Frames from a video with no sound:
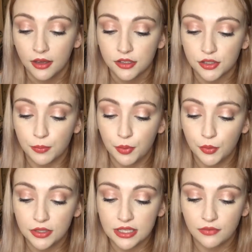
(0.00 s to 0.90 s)
So
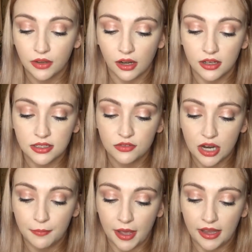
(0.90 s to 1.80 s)
pour yourself a glass of
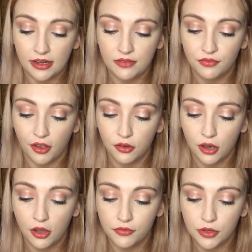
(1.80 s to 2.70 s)
champagne, invite
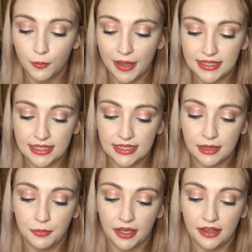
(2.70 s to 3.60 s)
over your besties
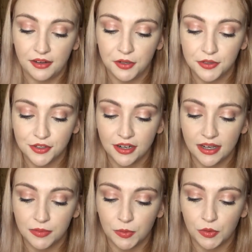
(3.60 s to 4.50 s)
and begin conjuring
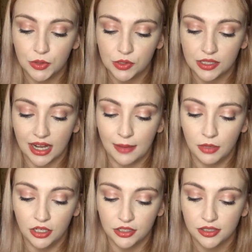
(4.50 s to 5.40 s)
up some gorgeous glam
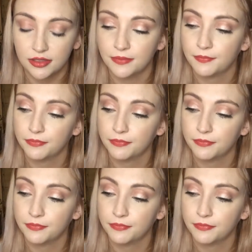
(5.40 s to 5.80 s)
looks.